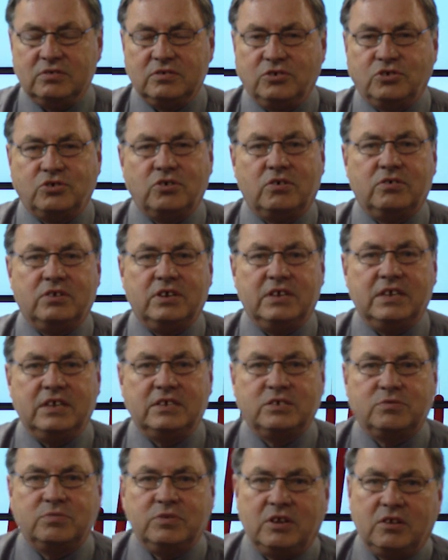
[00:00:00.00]
journey
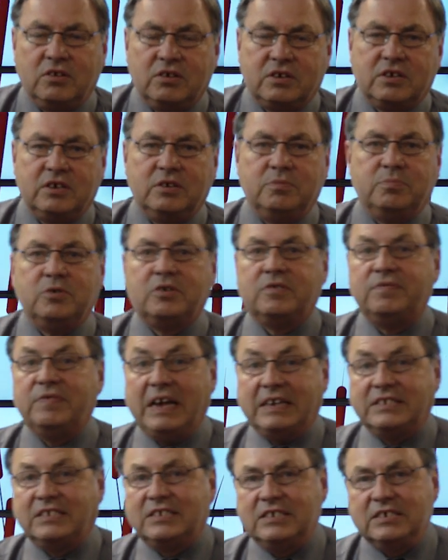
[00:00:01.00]
as we look at the book of
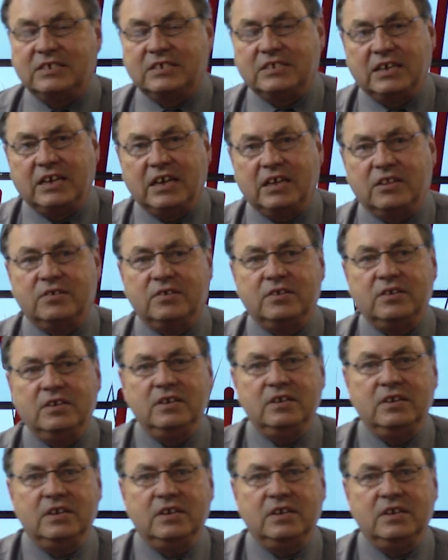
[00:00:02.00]
Exodus together.